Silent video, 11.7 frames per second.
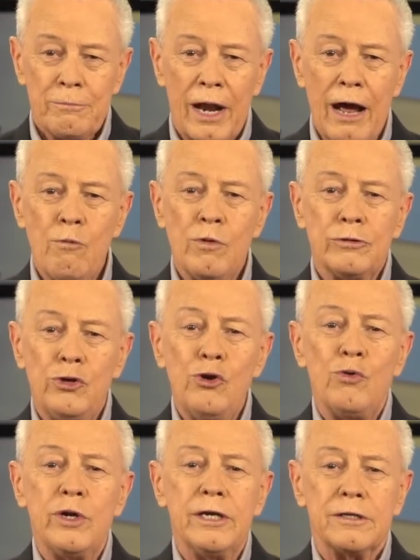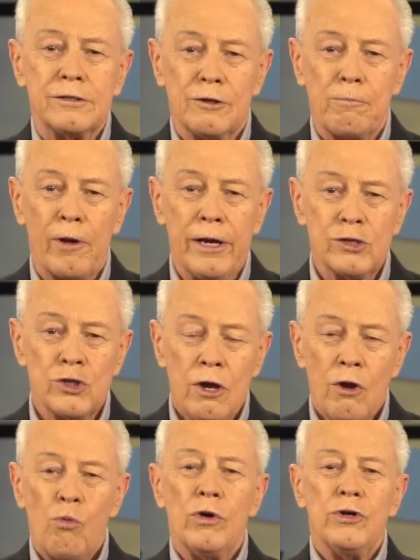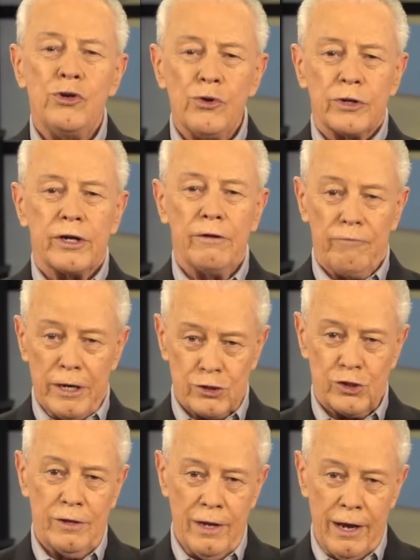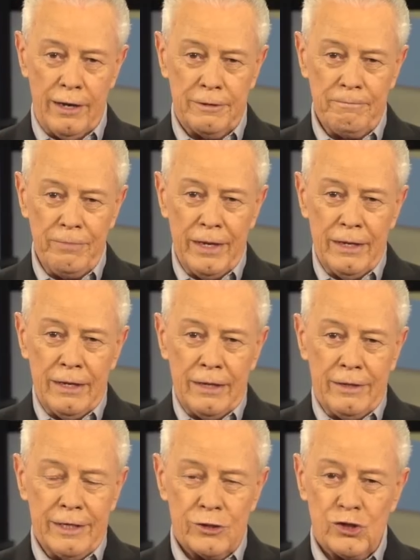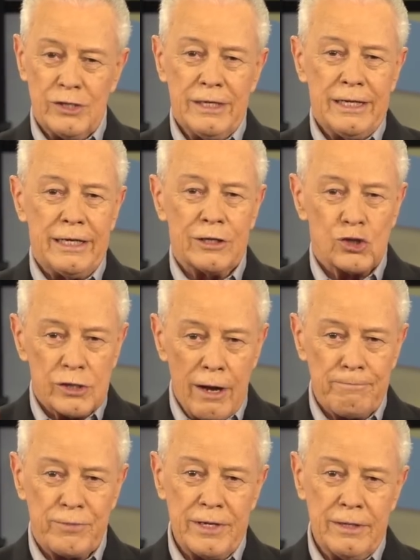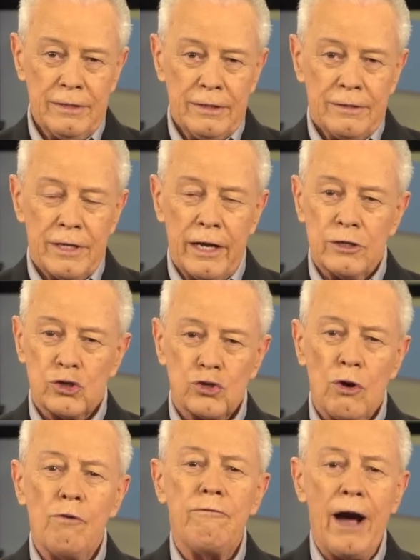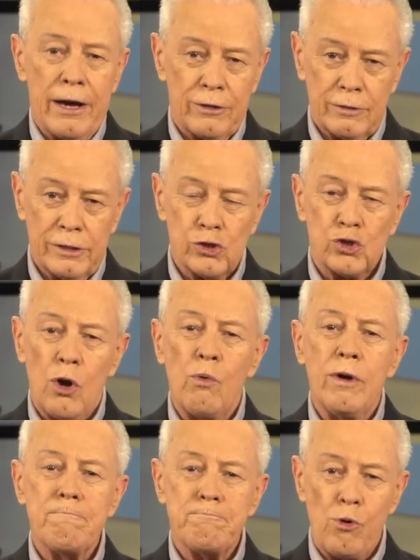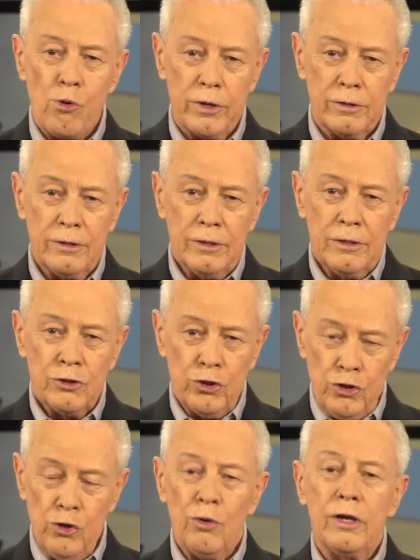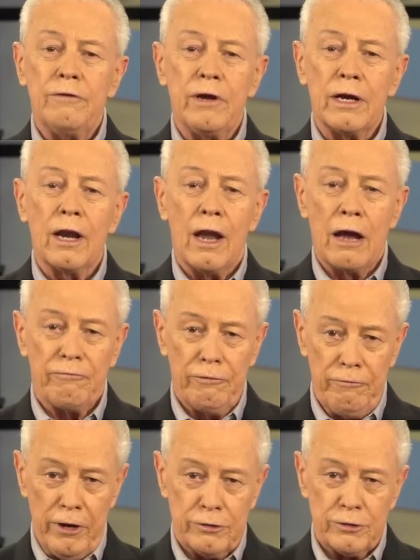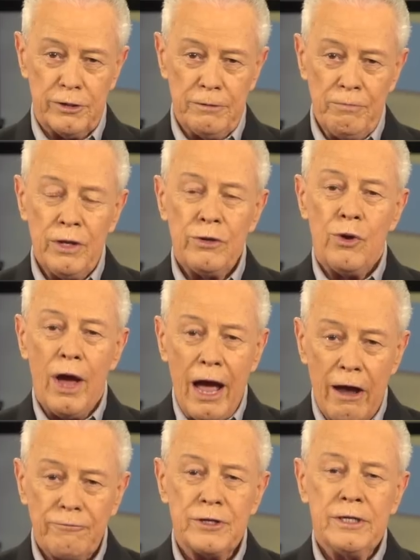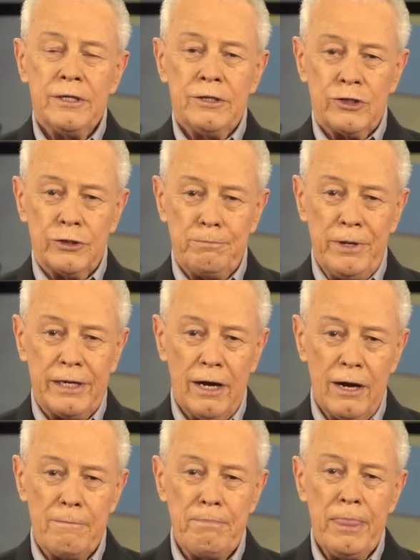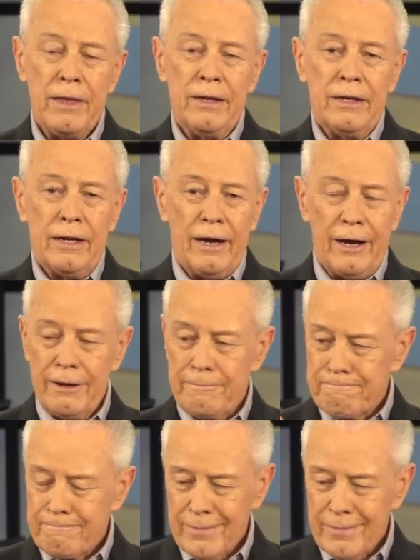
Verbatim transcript: But I want you to get to the place where you're convinced of that. This is something that is so vital and so important to you living a life of victory. You have to become uh,